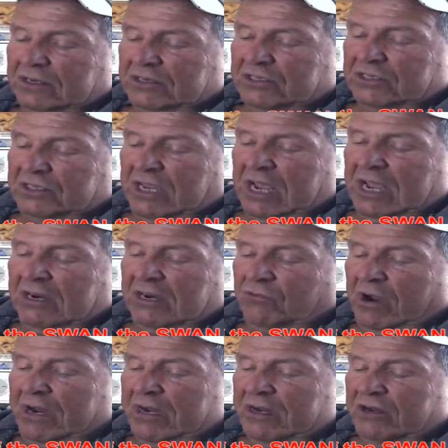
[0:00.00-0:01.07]
Stand
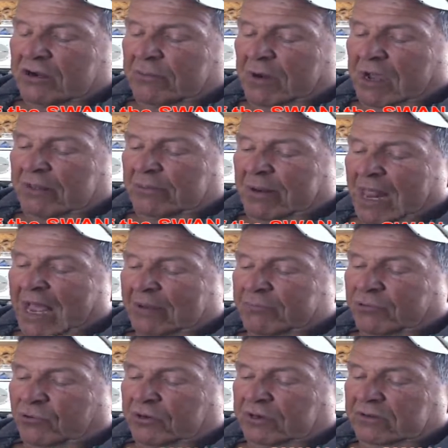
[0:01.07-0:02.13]
right here by the
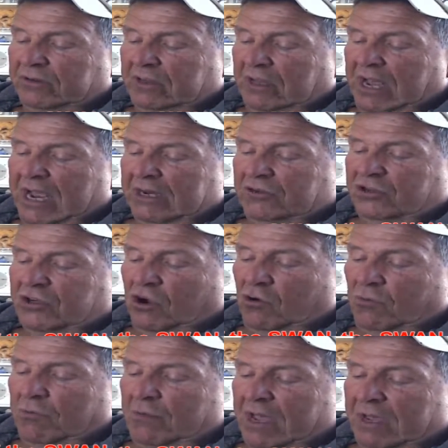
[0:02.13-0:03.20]
blackboard and
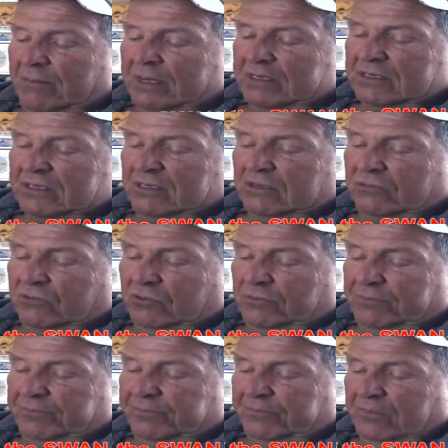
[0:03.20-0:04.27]
don't make a mess in the
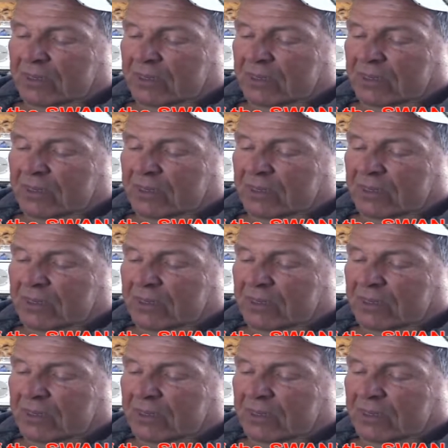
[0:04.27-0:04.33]
room.